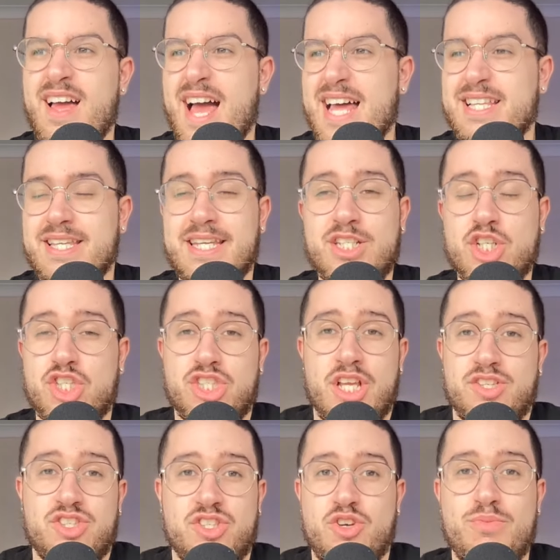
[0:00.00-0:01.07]
and he just
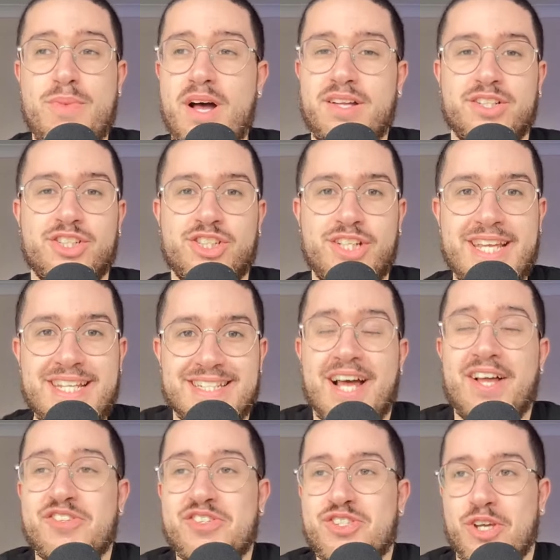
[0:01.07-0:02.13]
does too much. He
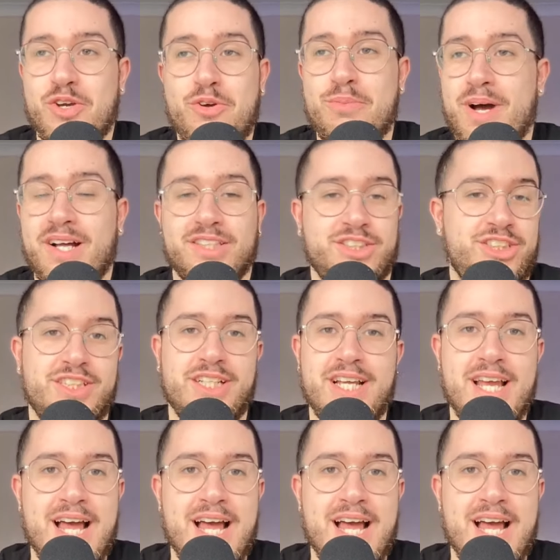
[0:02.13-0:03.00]
does too much.